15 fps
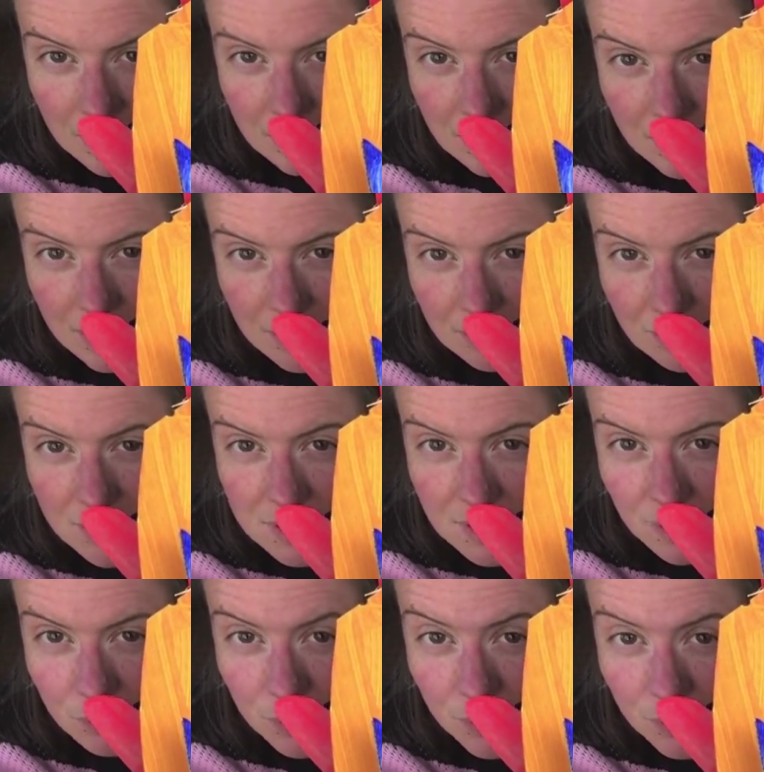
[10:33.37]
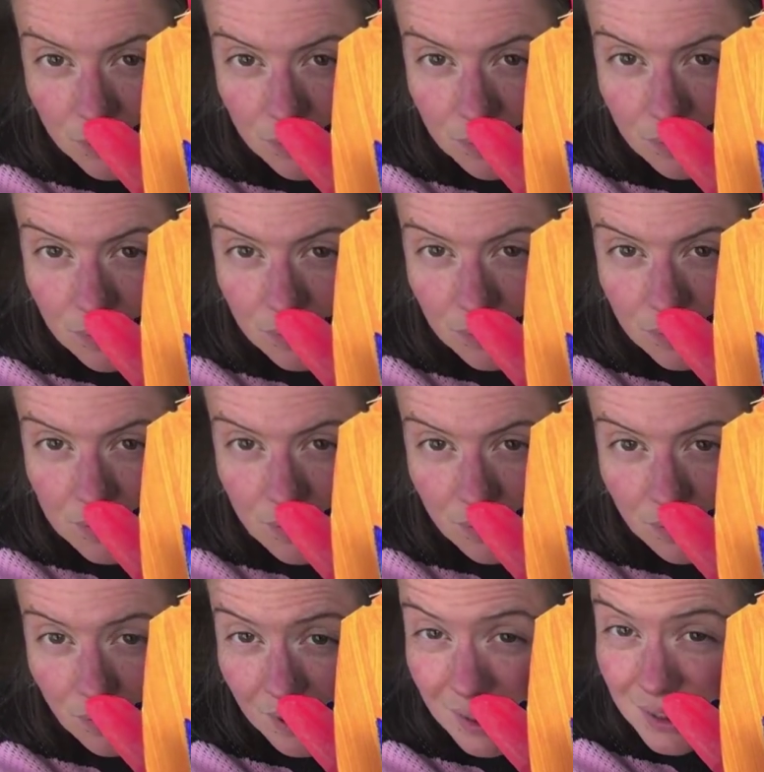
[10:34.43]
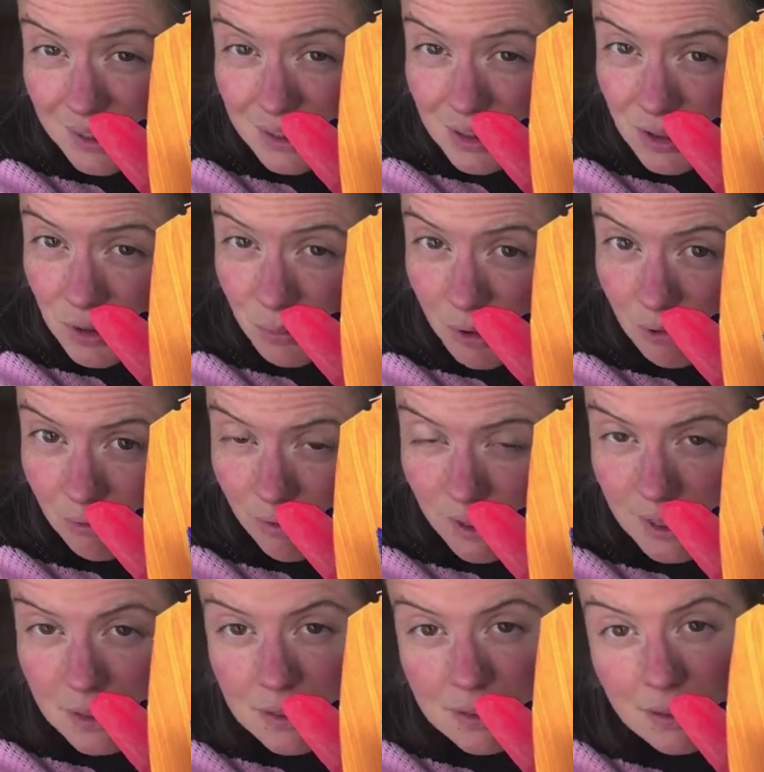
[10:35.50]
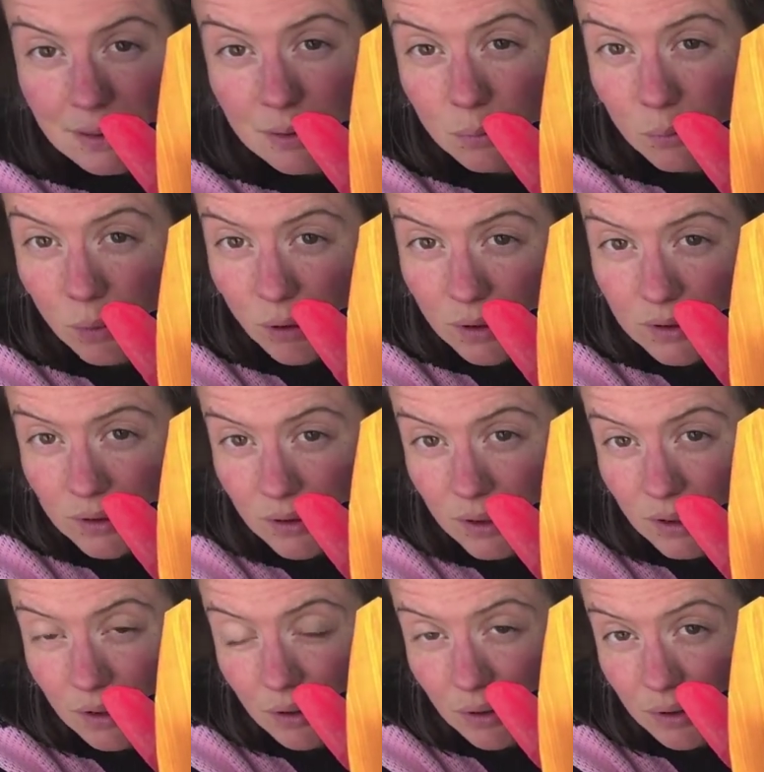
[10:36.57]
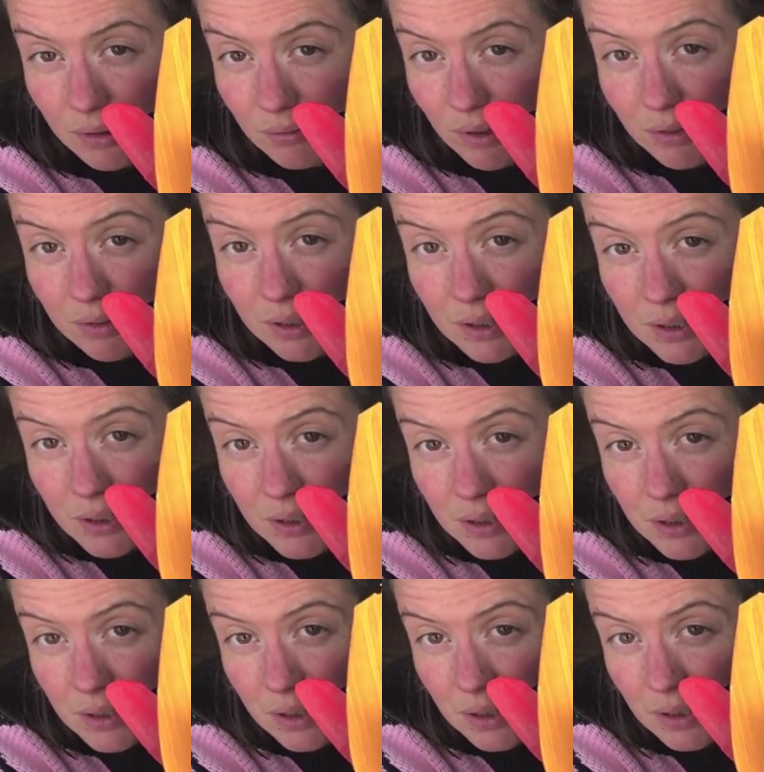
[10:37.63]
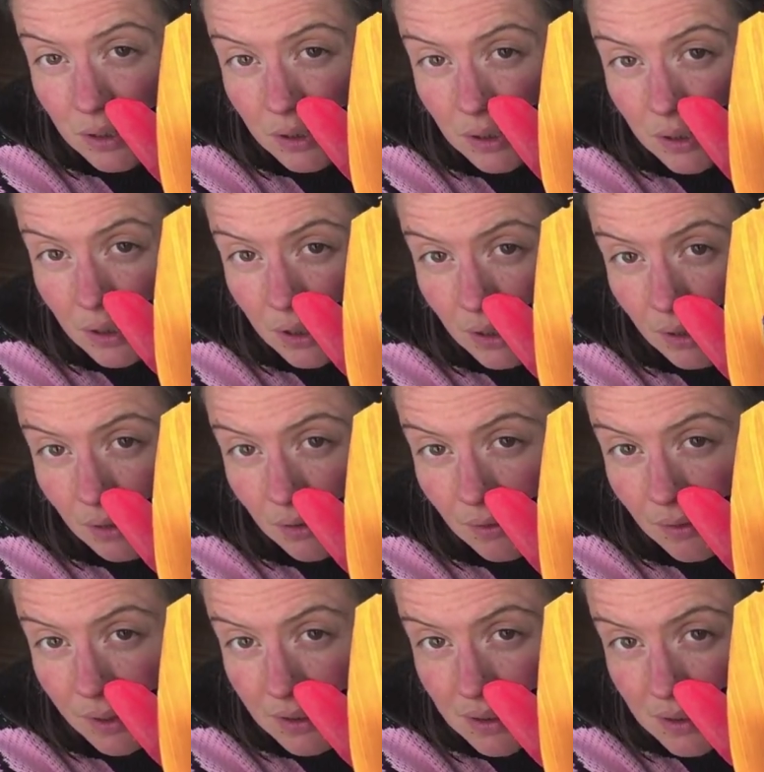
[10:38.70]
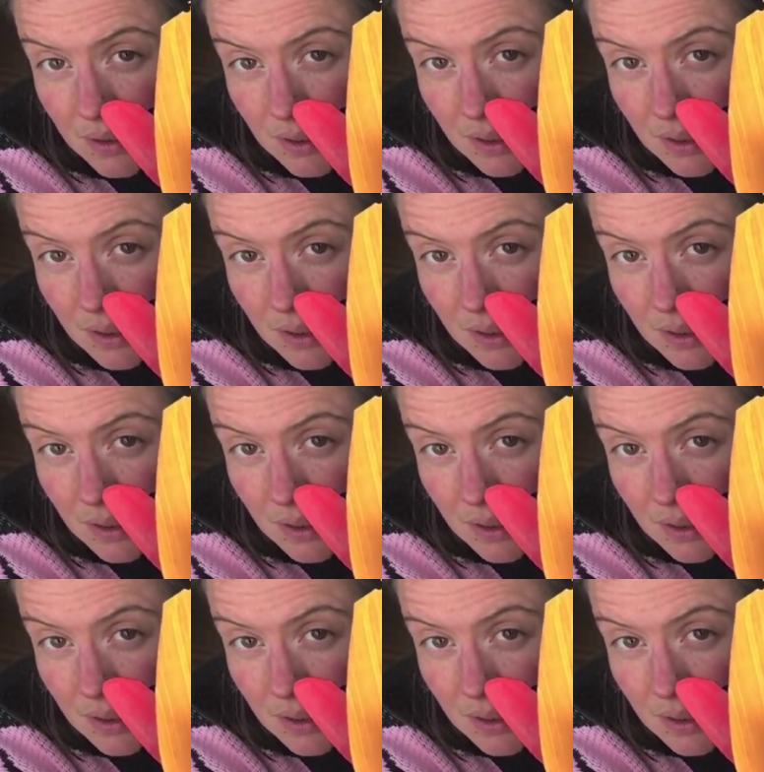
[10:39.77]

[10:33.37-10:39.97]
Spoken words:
like resemble things that you might find in water or in rivers. And this